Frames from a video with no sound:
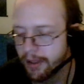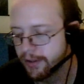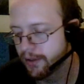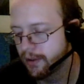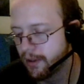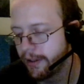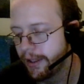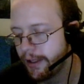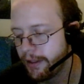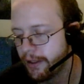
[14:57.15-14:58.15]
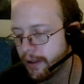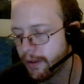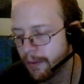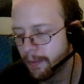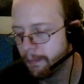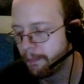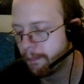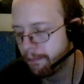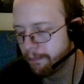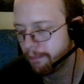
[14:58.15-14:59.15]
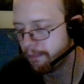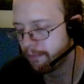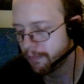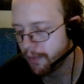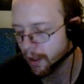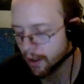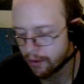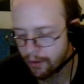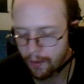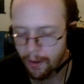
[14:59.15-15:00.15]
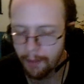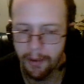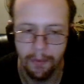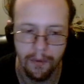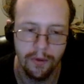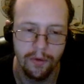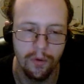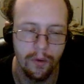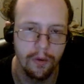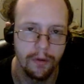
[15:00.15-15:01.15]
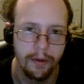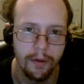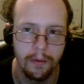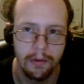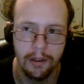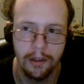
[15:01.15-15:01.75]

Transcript: basically, don't let people control you,